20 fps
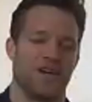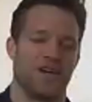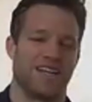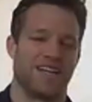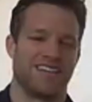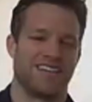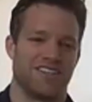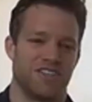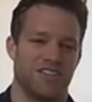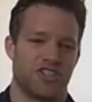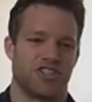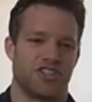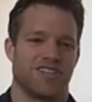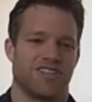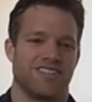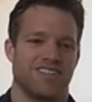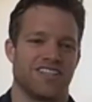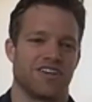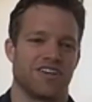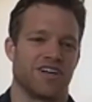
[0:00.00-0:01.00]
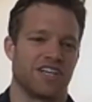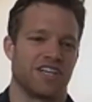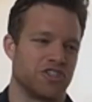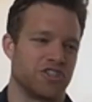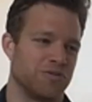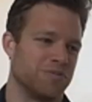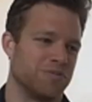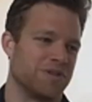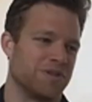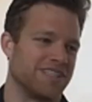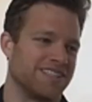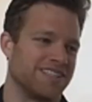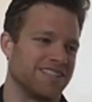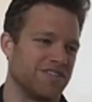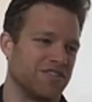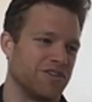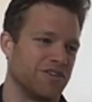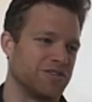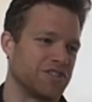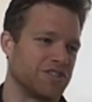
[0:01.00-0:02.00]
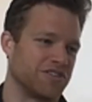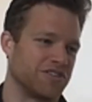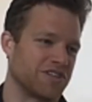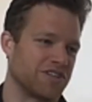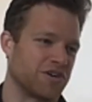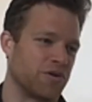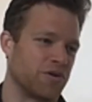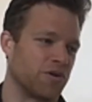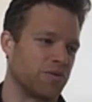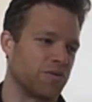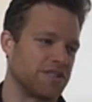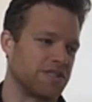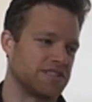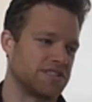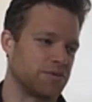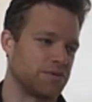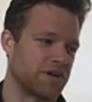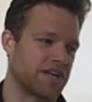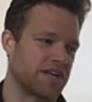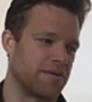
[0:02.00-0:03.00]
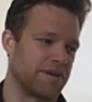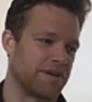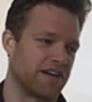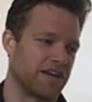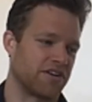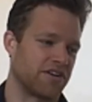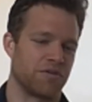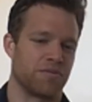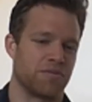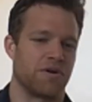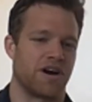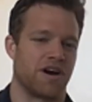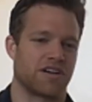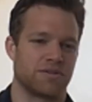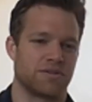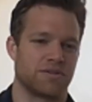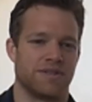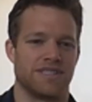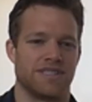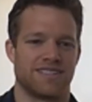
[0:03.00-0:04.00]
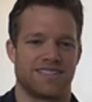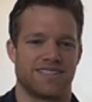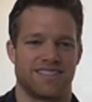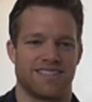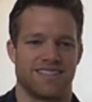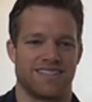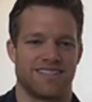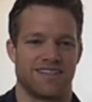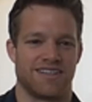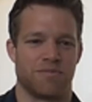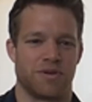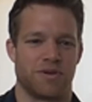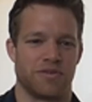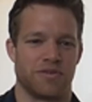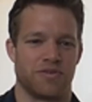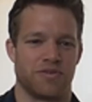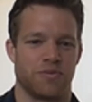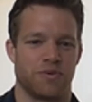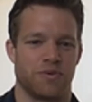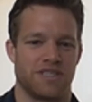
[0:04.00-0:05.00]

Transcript: add an additional integration, but those are the core ones that we're coming out of the box with. Um, but we